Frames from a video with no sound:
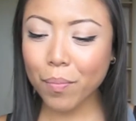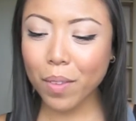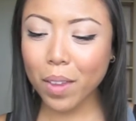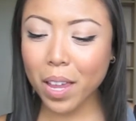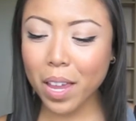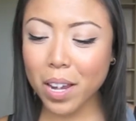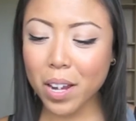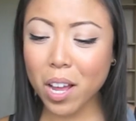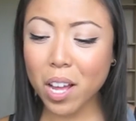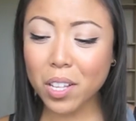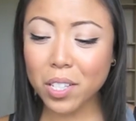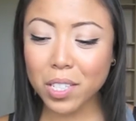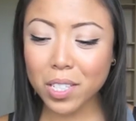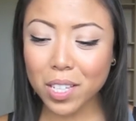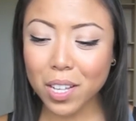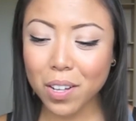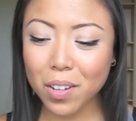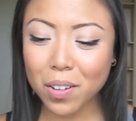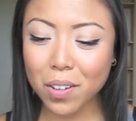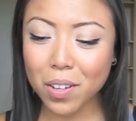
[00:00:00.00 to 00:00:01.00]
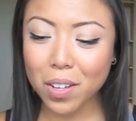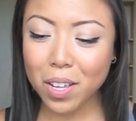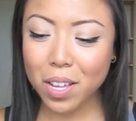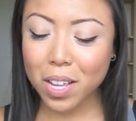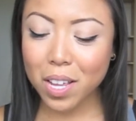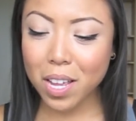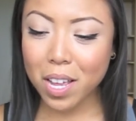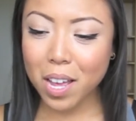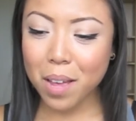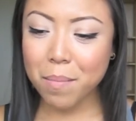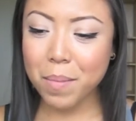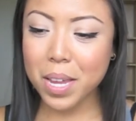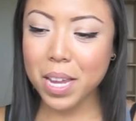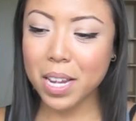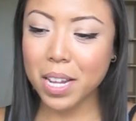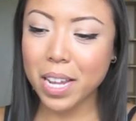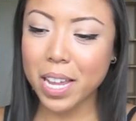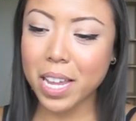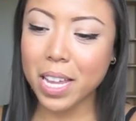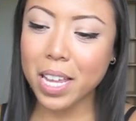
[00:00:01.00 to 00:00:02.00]
And also,
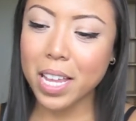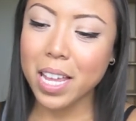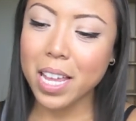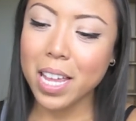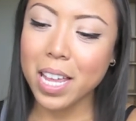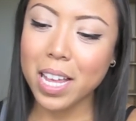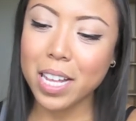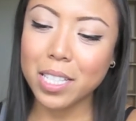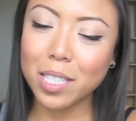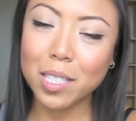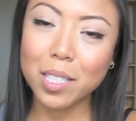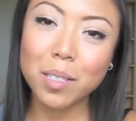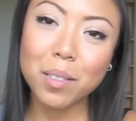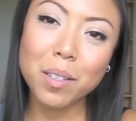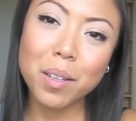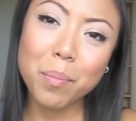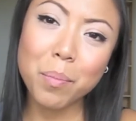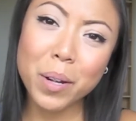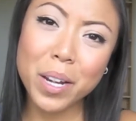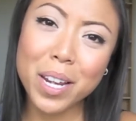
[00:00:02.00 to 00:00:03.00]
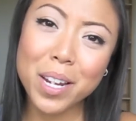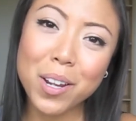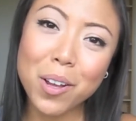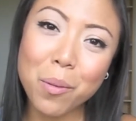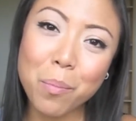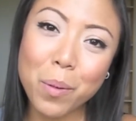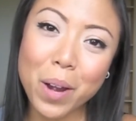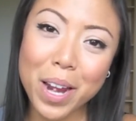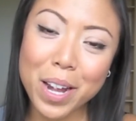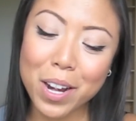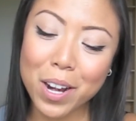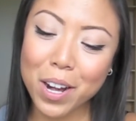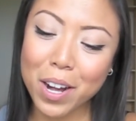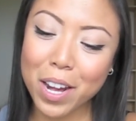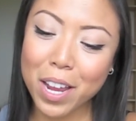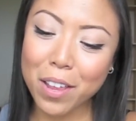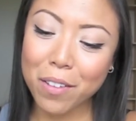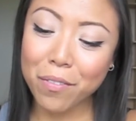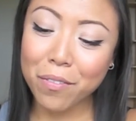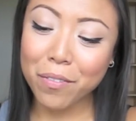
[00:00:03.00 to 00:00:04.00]
it's a pretty
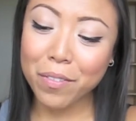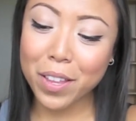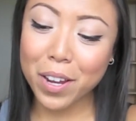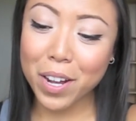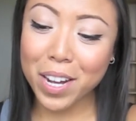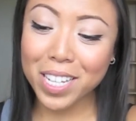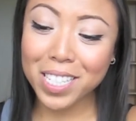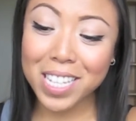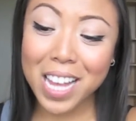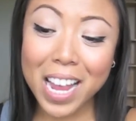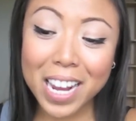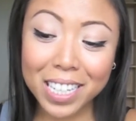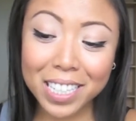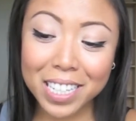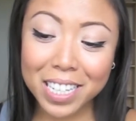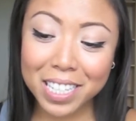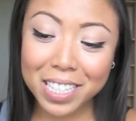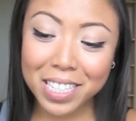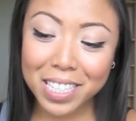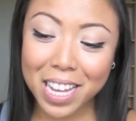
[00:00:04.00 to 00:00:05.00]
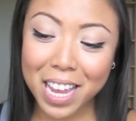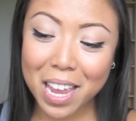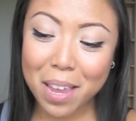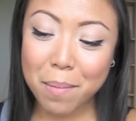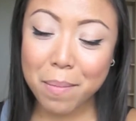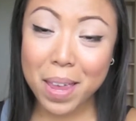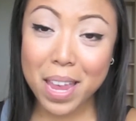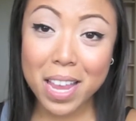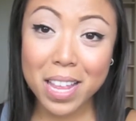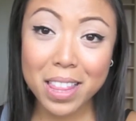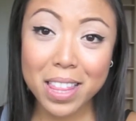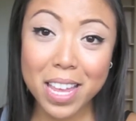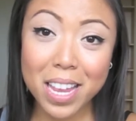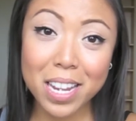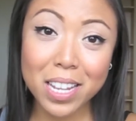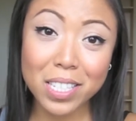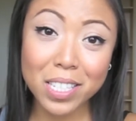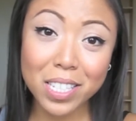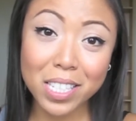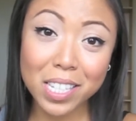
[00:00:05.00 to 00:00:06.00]
no-brainer if they're exactly the same, and
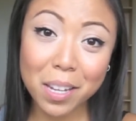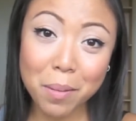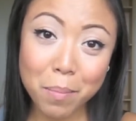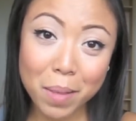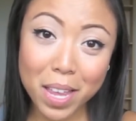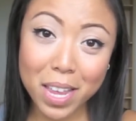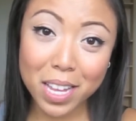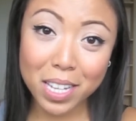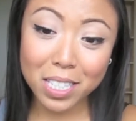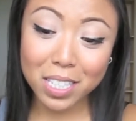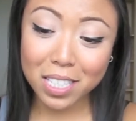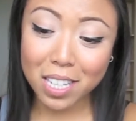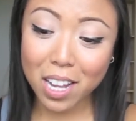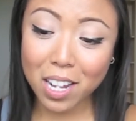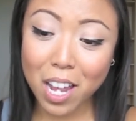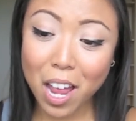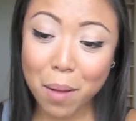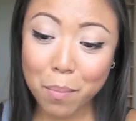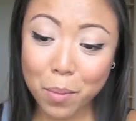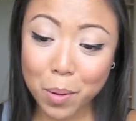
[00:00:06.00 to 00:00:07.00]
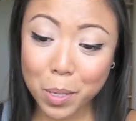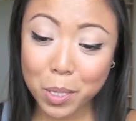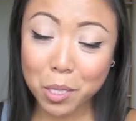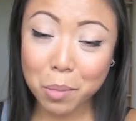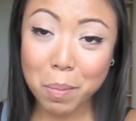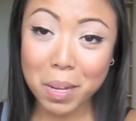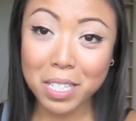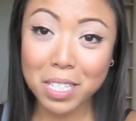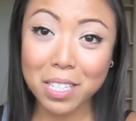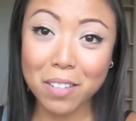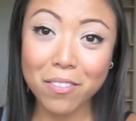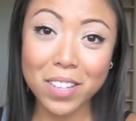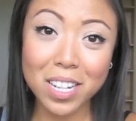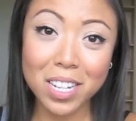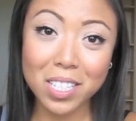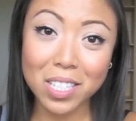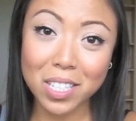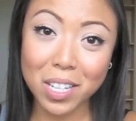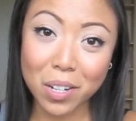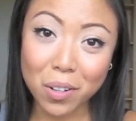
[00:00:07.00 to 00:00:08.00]
then Sigma is a lot more expensive
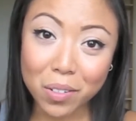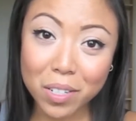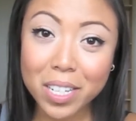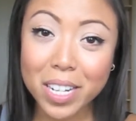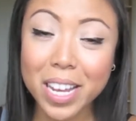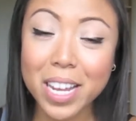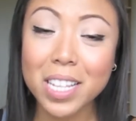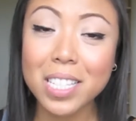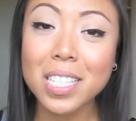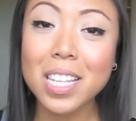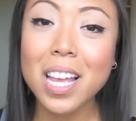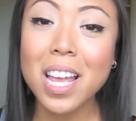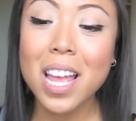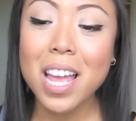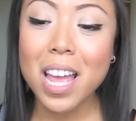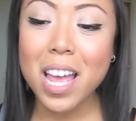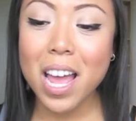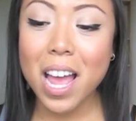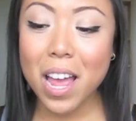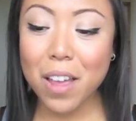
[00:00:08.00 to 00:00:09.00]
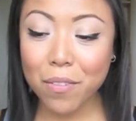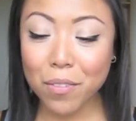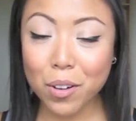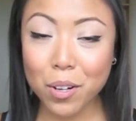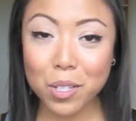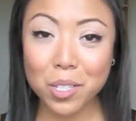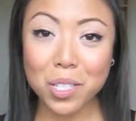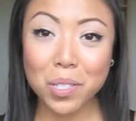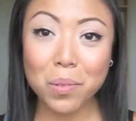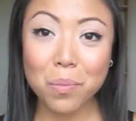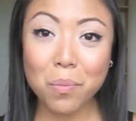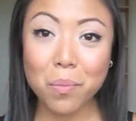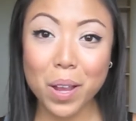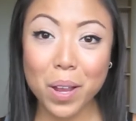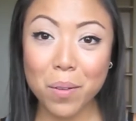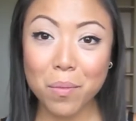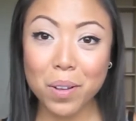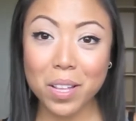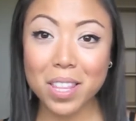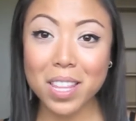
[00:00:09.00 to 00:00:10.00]
than the Sedona lace. I of course
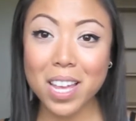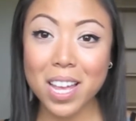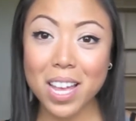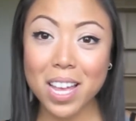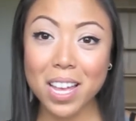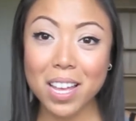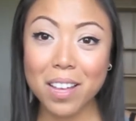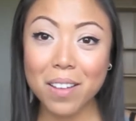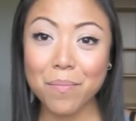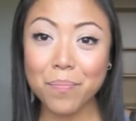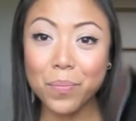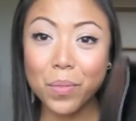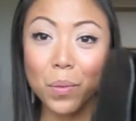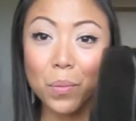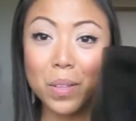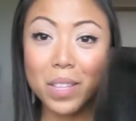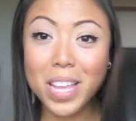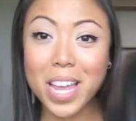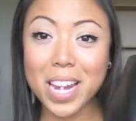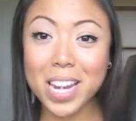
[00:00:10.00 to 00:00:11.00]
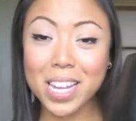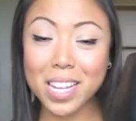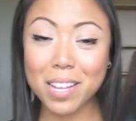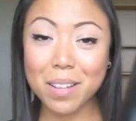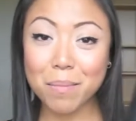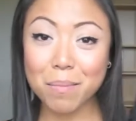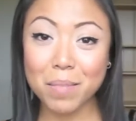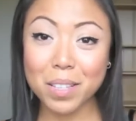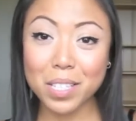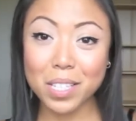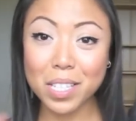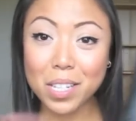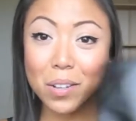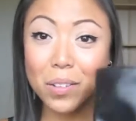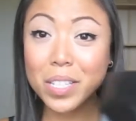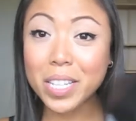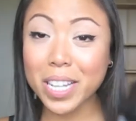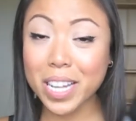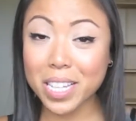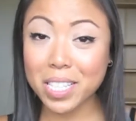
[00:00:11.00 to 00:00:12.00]
went with getting the
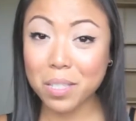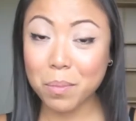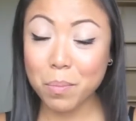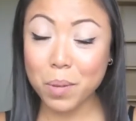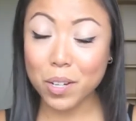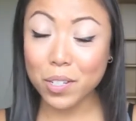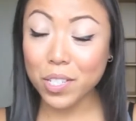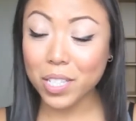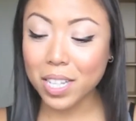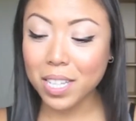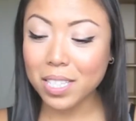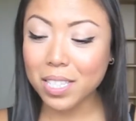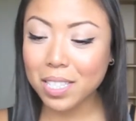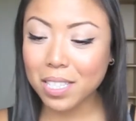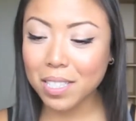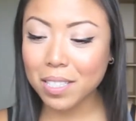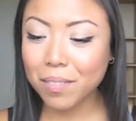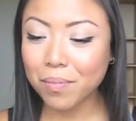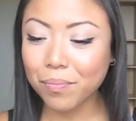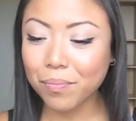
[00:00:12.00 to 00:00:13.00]
Sedona lace brushes.